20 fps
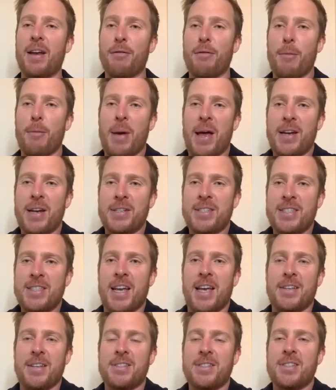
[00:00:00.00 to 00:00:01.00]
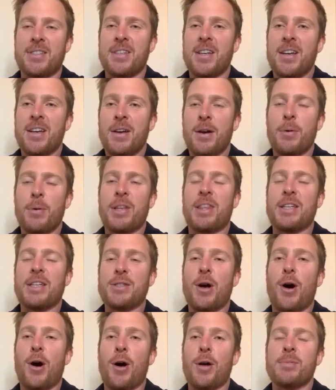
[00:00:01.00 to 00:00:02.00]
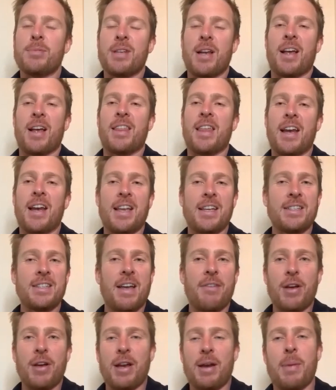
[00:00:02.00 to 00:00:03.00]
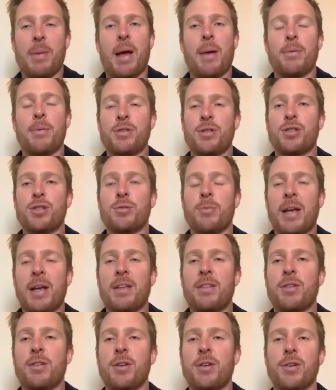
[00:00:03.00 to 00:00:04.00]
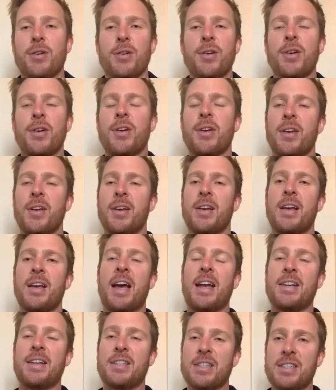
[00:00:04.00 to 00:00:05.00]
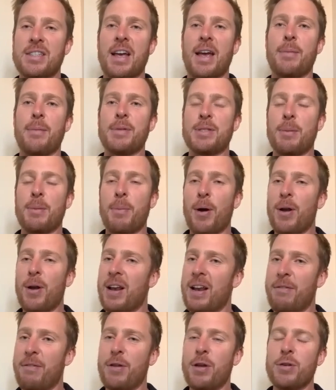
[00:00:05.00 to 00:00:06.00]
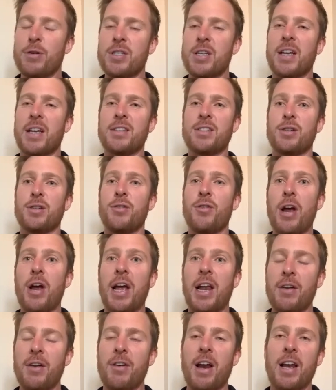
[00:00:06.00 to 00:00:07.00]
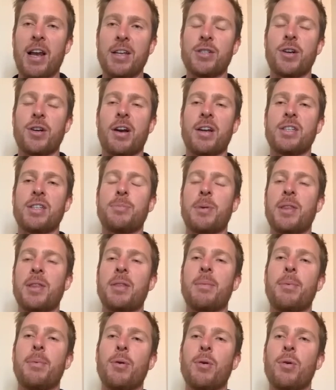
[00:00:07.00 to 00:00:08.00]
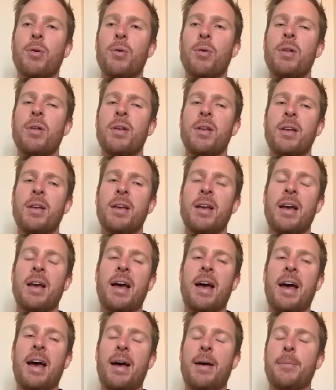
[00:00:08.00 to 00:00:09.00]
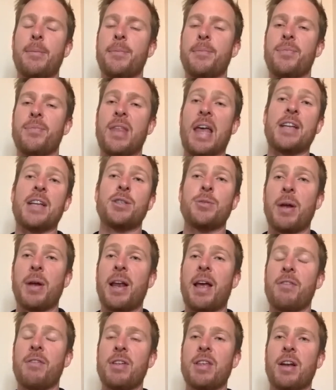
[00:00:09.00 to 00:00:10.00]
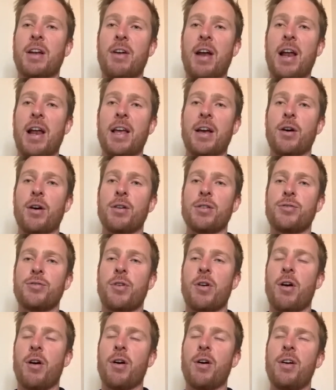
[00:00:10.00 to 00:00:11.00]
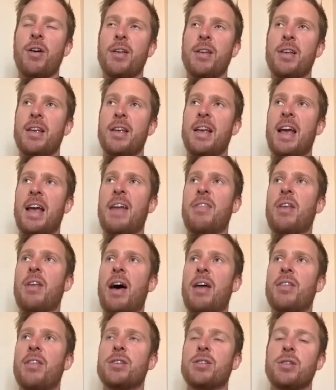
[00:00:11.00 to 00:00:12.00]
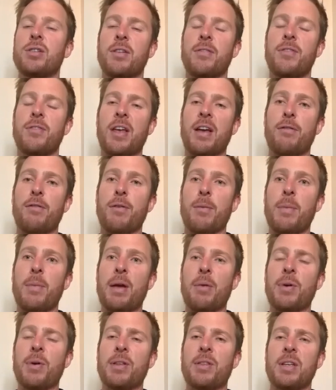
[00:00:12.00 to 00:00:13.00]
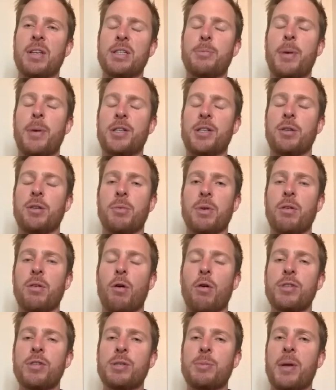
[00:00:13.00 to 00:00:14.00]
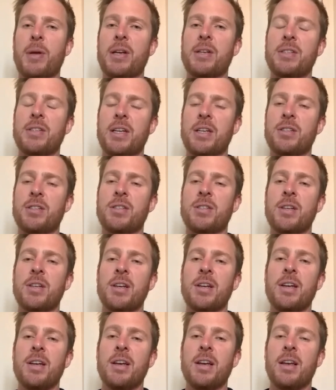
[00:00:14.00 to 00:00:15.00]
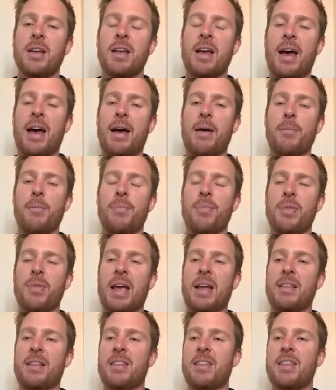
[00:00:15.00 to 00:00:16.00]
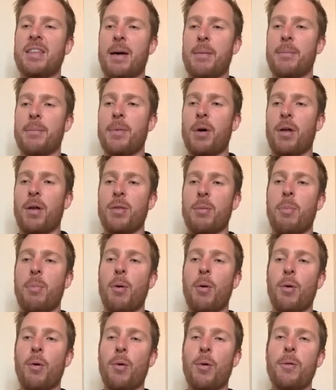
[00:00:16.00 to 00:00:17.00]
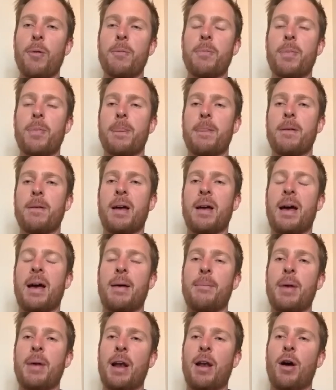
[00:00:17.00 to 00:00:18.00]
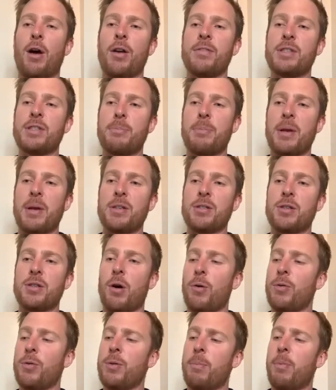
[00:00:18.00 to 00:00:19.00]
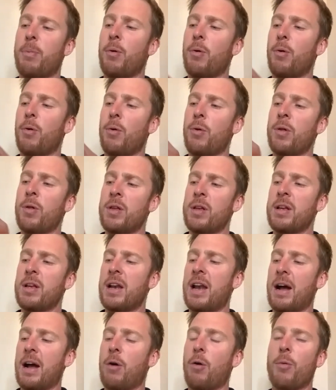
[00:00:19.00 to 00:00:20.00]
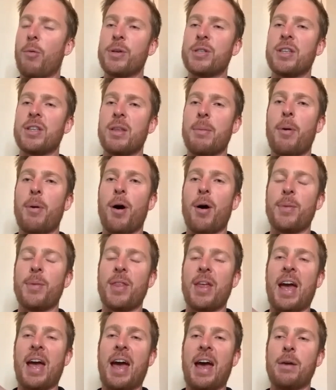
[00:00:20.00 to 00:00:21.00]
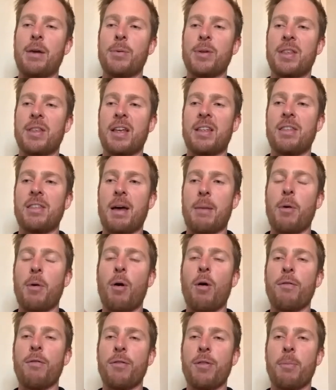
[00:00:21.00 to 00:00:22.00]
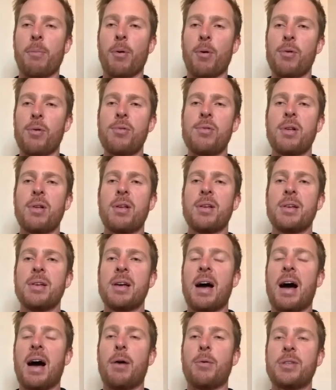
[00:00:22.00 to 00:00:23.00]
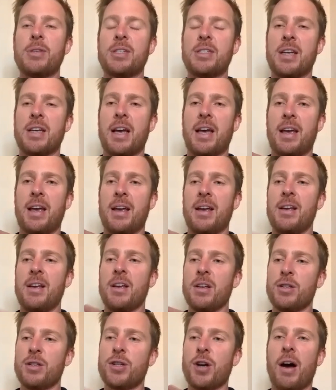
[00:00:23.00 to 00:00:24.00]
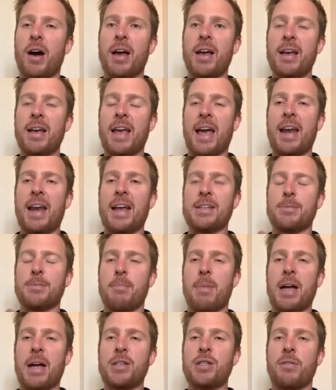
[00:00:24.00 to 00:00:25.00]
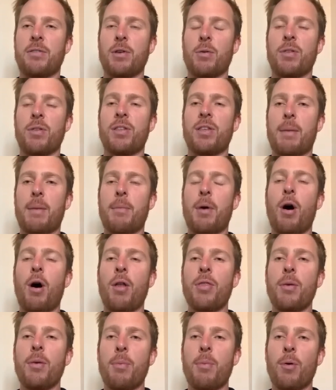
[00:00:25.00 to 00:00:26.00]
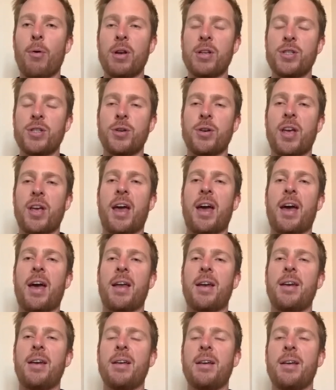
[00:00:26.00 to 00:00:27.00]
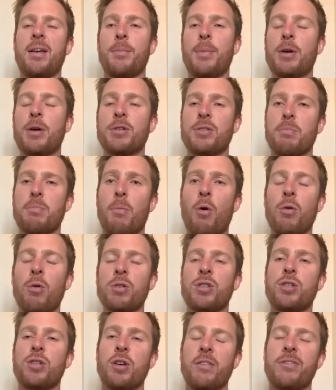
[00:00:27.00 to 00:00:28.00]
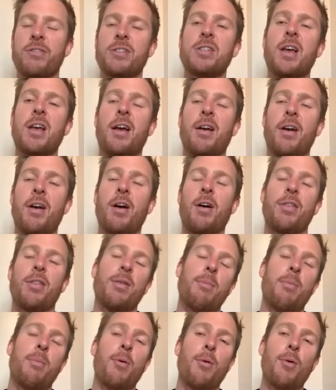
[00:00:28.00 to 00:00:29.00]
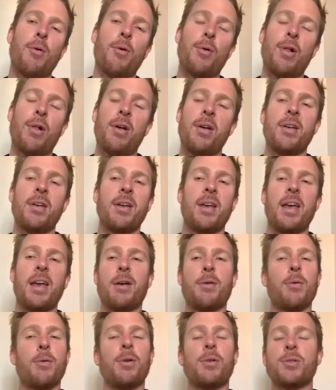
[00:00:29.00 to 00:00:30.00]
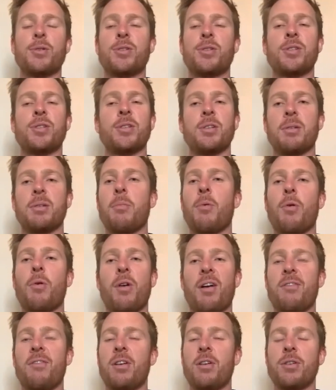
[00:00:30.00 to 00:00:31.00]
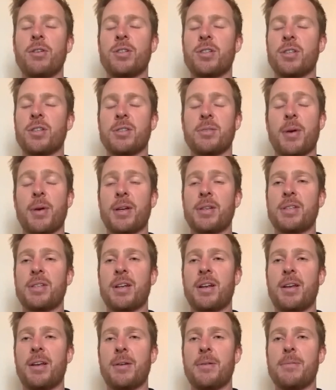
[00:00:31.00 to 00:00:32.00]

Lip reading: If a batter's tense with his arms like that, he's never going to be able to swing through. And it's the same as a bowler. If you tense and really, really trying to spin the ball, that's when everything really goes wrong. And the other sort of thing for me, with especially with off spinners, is that thumb on the ball. A lot of spinners hold the ball like almost in the palm of their hand with their thumb off the ball. I would say try and get as much of your thumb on the ball as you can, because more surface area on the ball equals more revolutions, basically.